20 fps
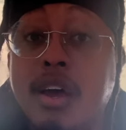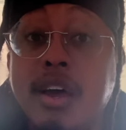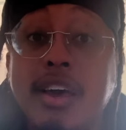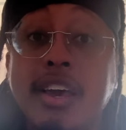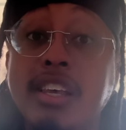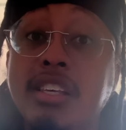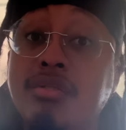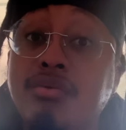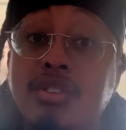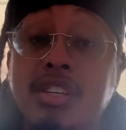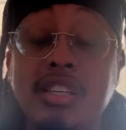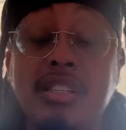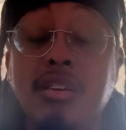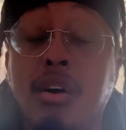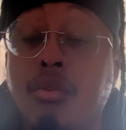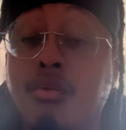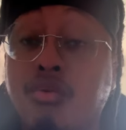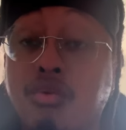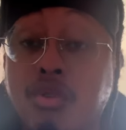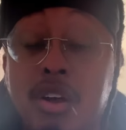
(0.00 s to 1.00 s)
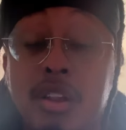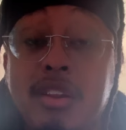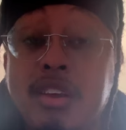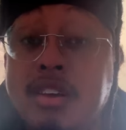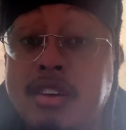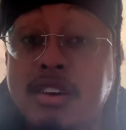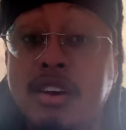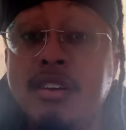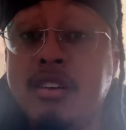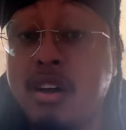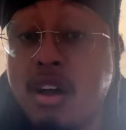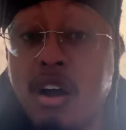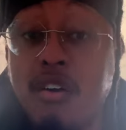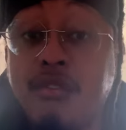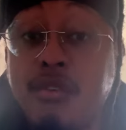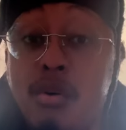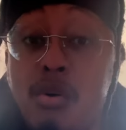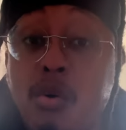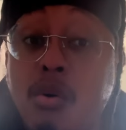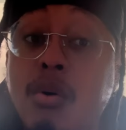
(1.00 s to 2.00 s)
He's just a really good
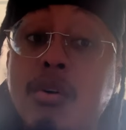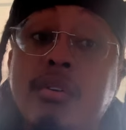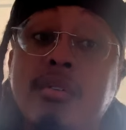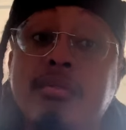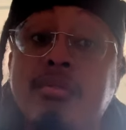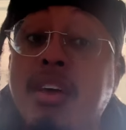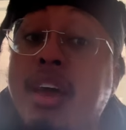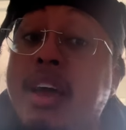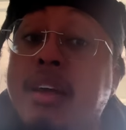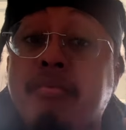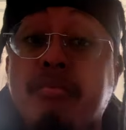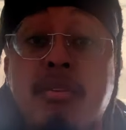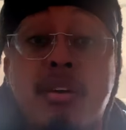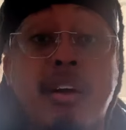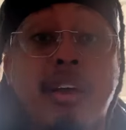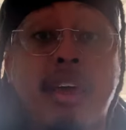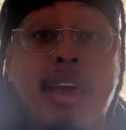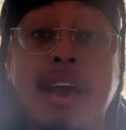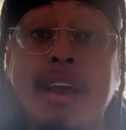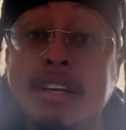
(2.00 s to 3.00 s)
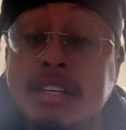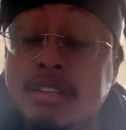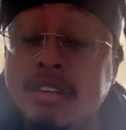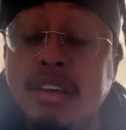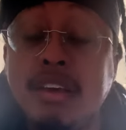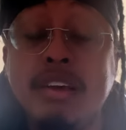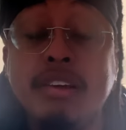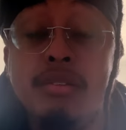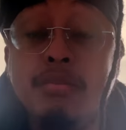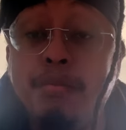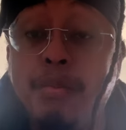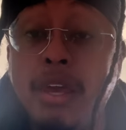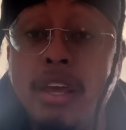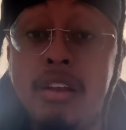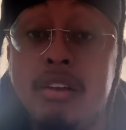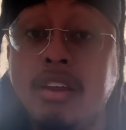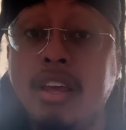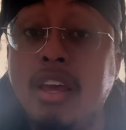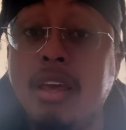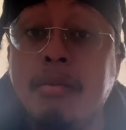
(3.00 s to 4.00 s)
cover corner that occasionally gets
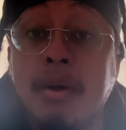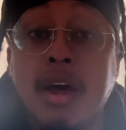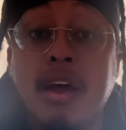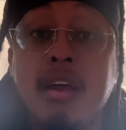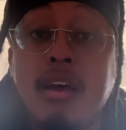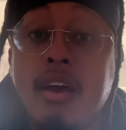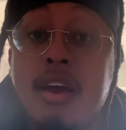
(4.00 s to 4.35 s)
beat deep.